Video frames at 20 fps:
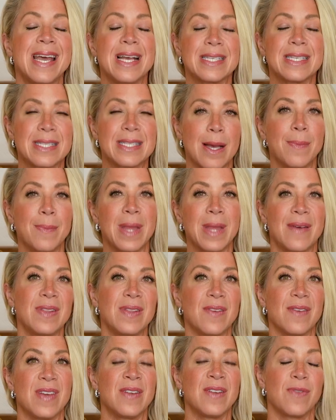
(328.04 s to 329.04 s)
Some level
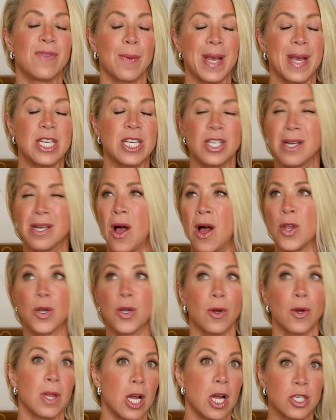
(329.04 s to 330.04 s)
of inflammation, all
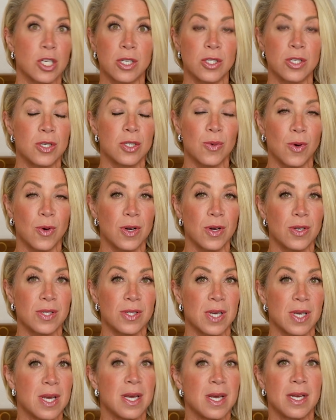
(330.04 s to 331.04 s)
neurological disorders,
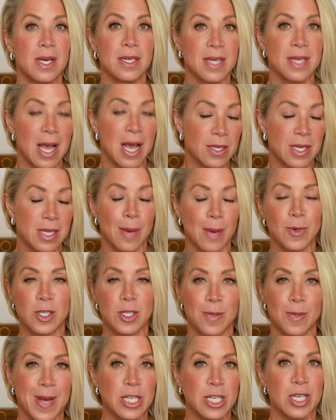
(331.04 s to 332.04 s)
Alzheimer's,
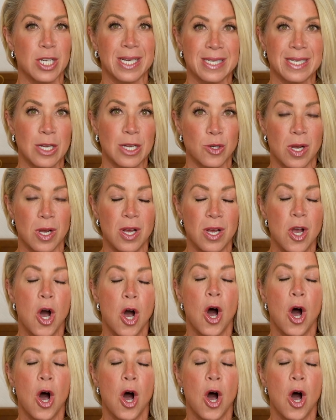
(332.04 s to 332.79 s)
dementia, etc.